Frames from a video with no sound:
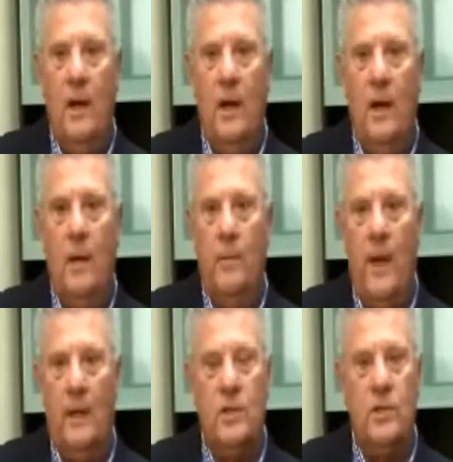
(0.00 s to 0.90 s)
Uh,
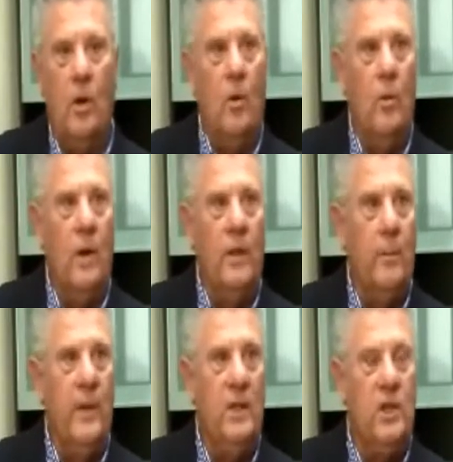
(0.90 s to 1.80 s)
and so
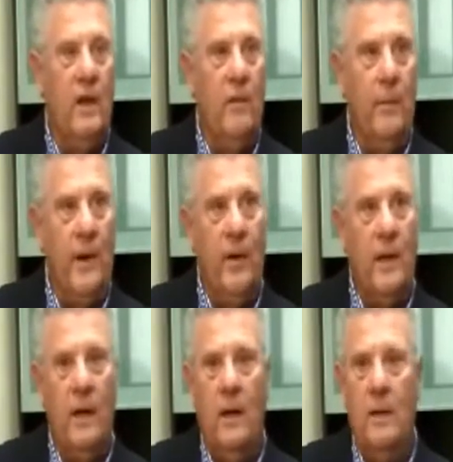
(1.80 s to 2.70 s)
the PGA of
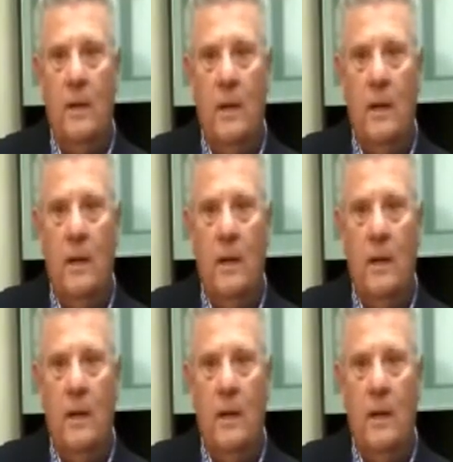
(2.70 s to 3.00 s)
America